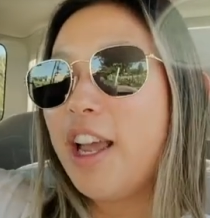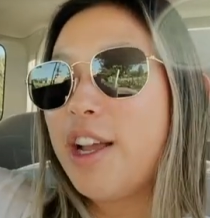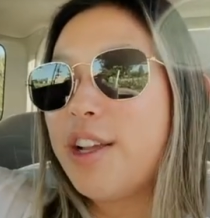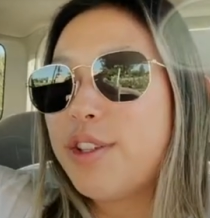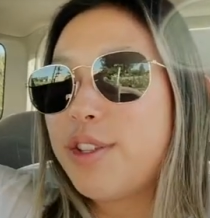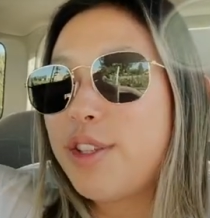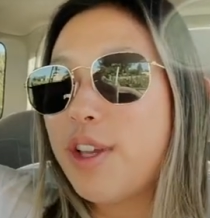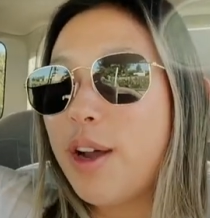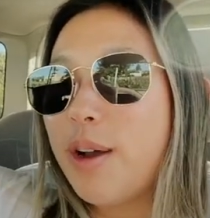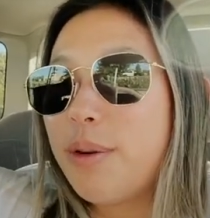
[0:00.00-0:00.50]

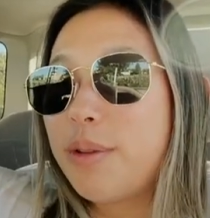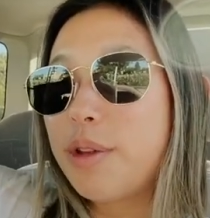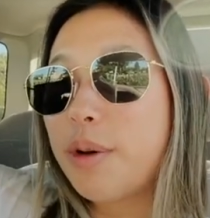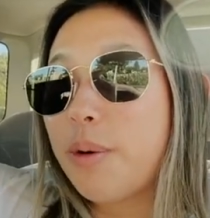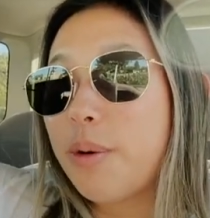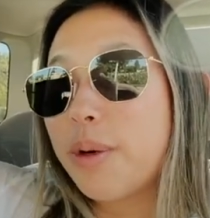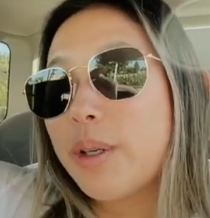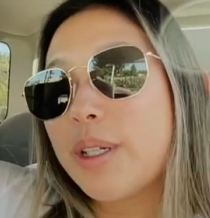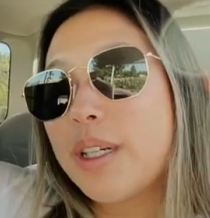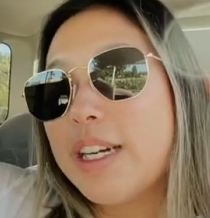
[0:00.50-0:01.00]
So the
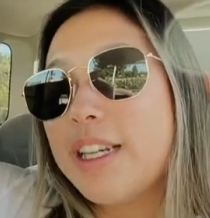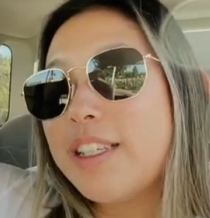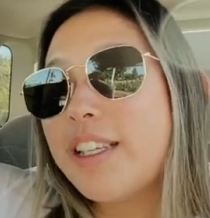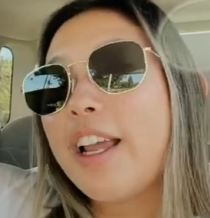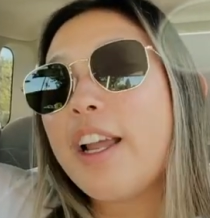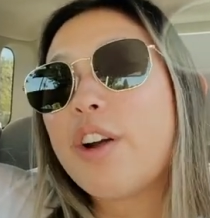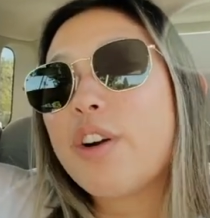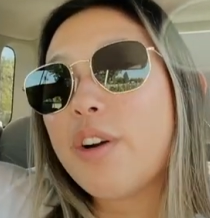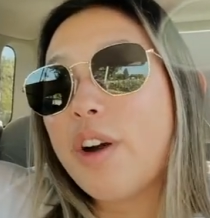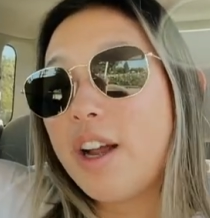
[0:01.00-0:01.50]
order is a
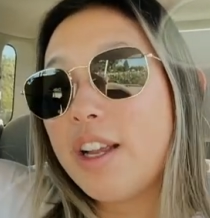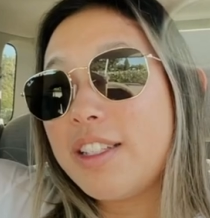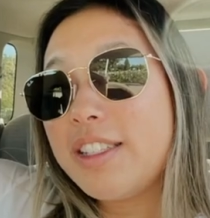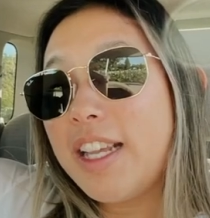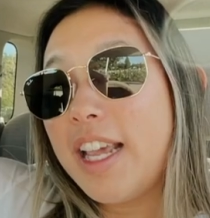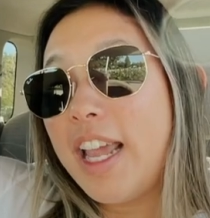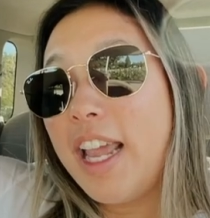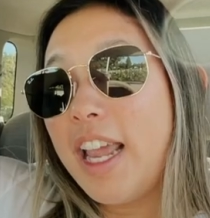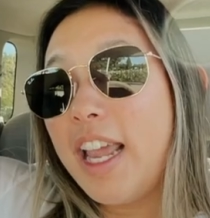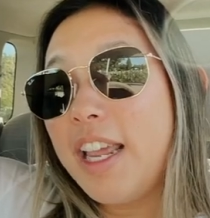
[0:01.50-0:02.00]

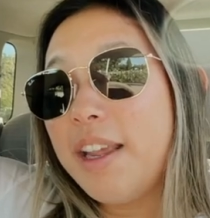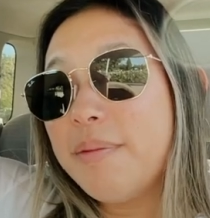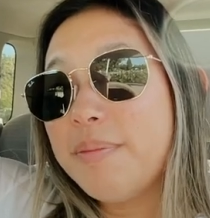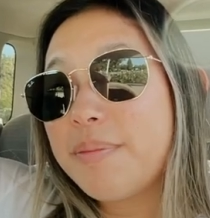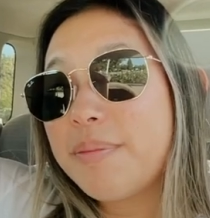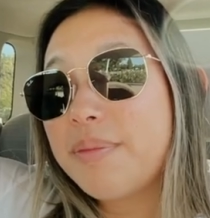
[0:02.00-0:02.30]
grande